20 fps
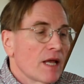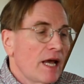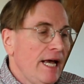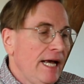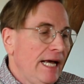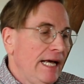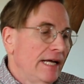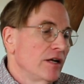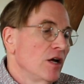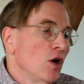
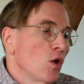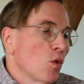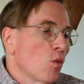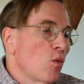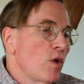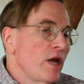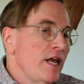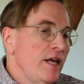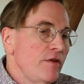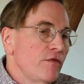and
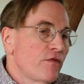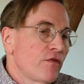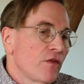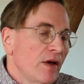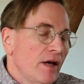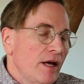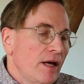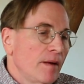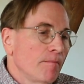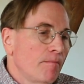we've
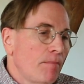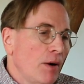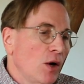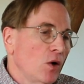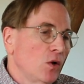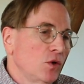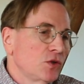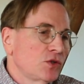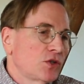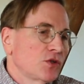
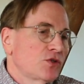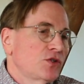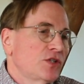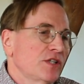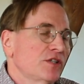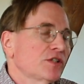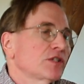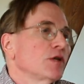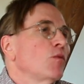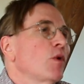imposed a
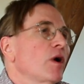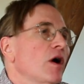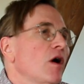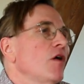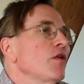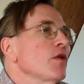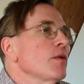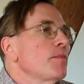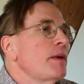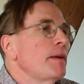system where
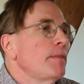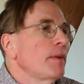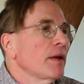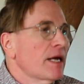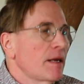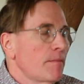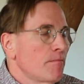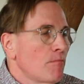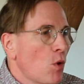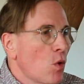other people
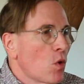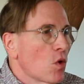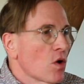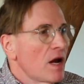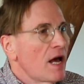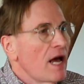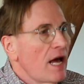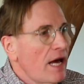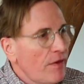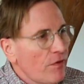get
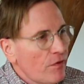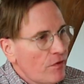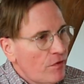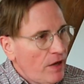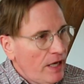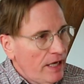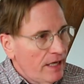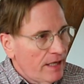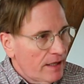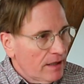more and
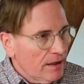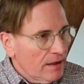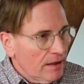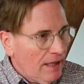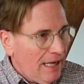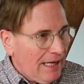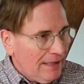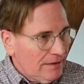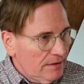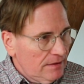they get
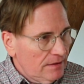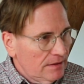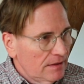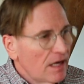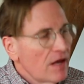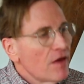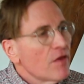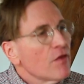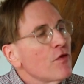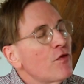less.
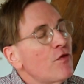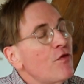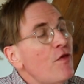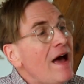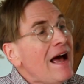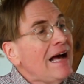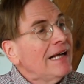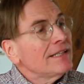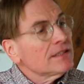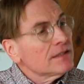
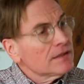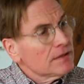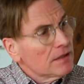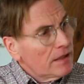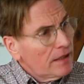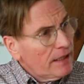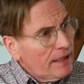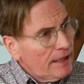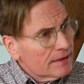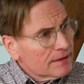That's
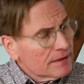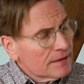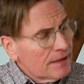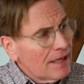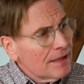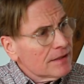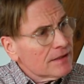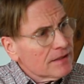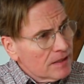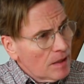it's
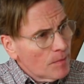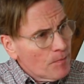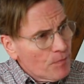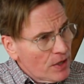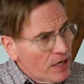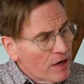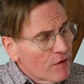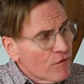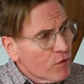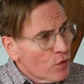not
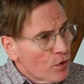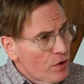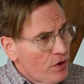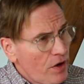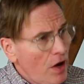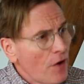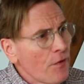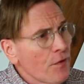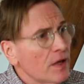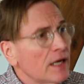something for
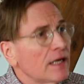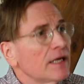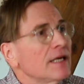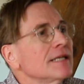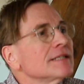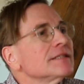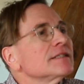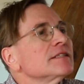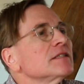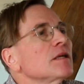nothing,
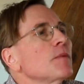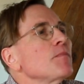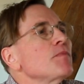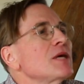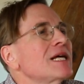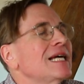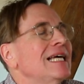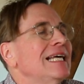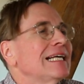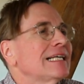it's
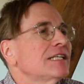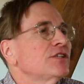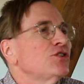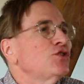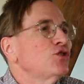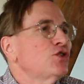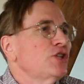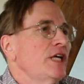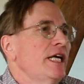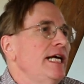something in
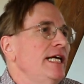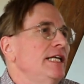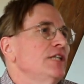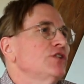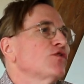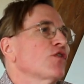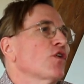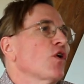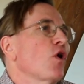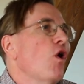
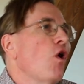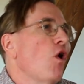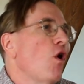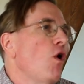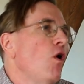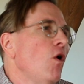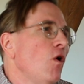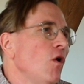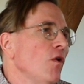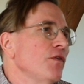exchange for
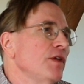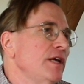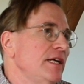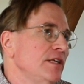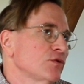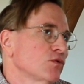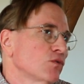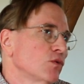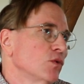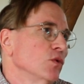all
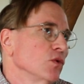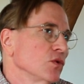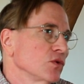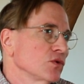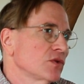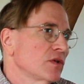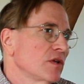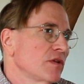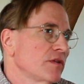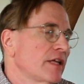these
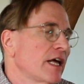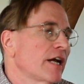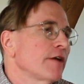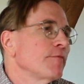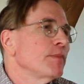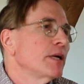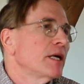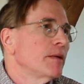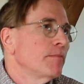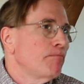rules that have
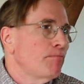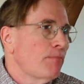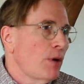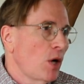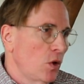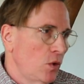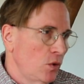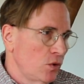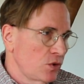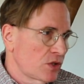been
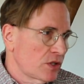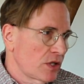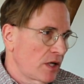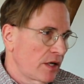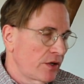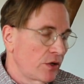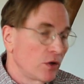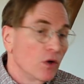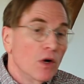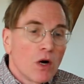imposed
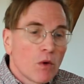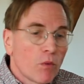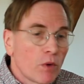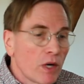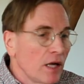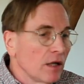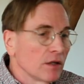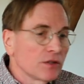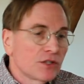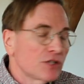on you. We
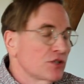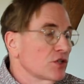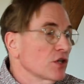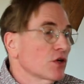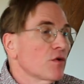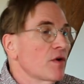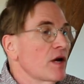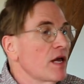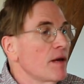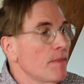all
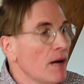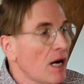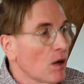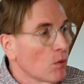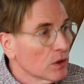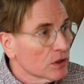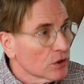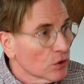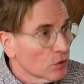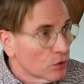disagree about
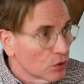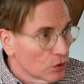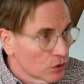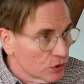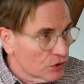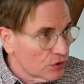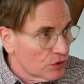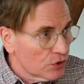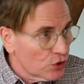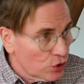what the
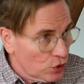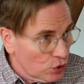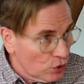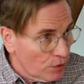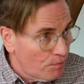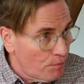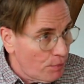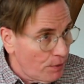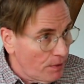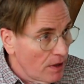rules
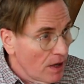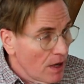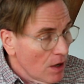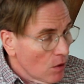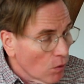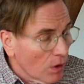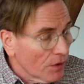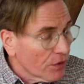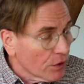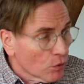should be,
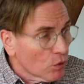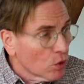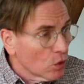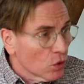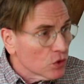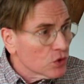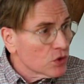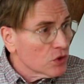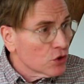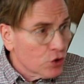what the
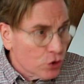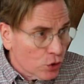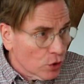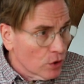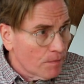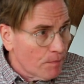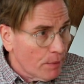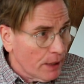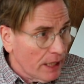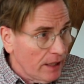rules
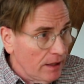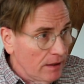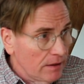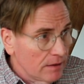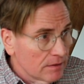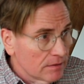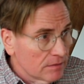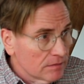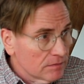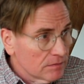should be.
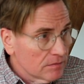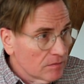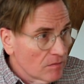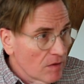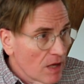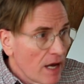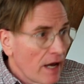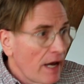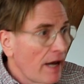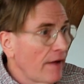
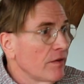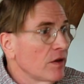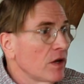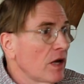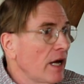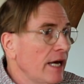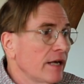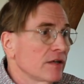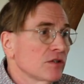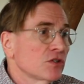And,
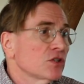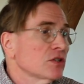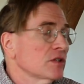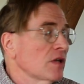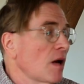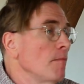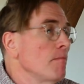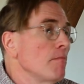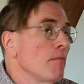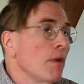and
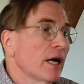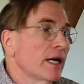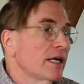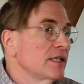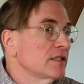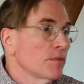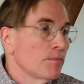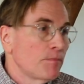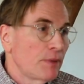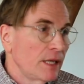
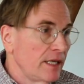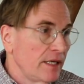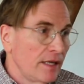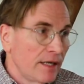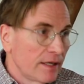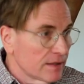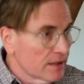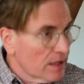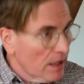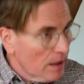somebody's
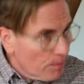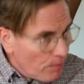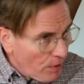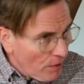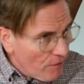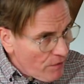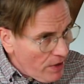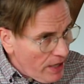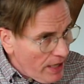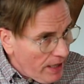opinion is going to
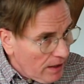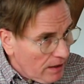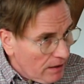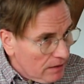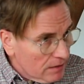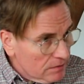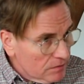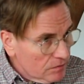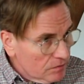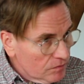prevail.
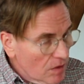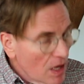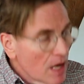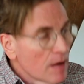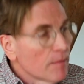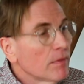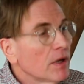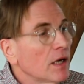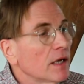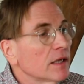
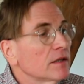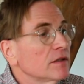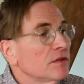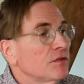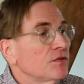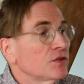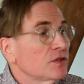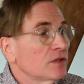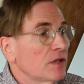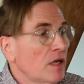But
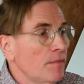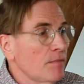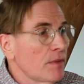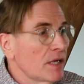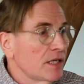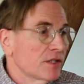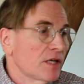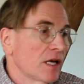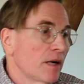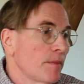if
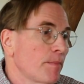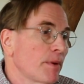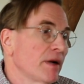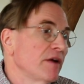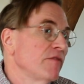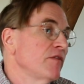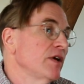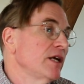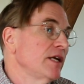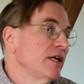somebody's going to
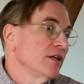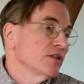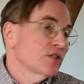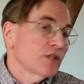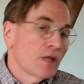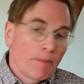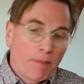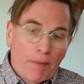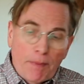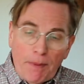opinion is
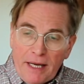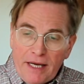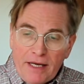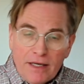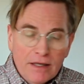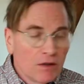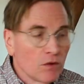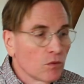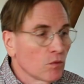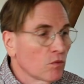going
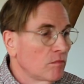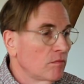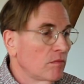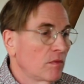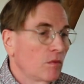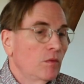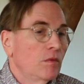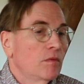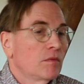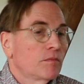
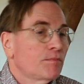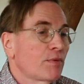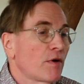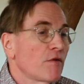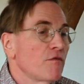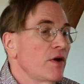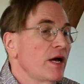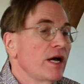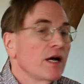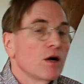to
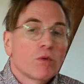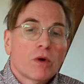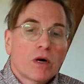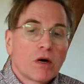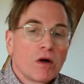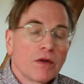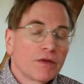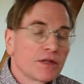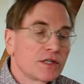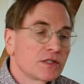prevail, when
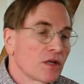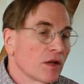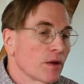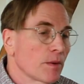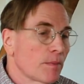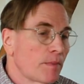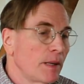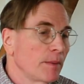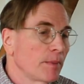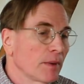all these other
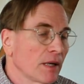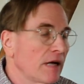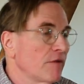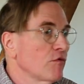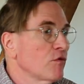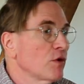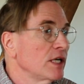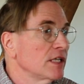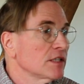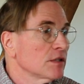people
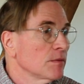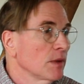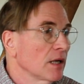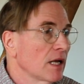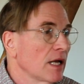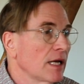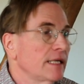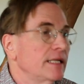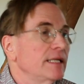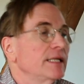have reasonable
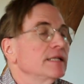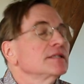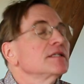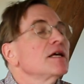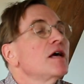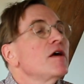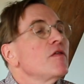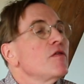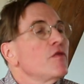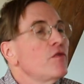ideas,
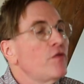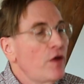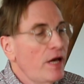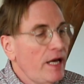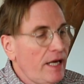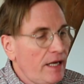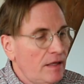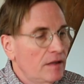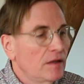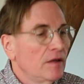
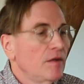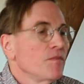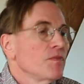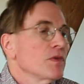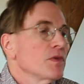then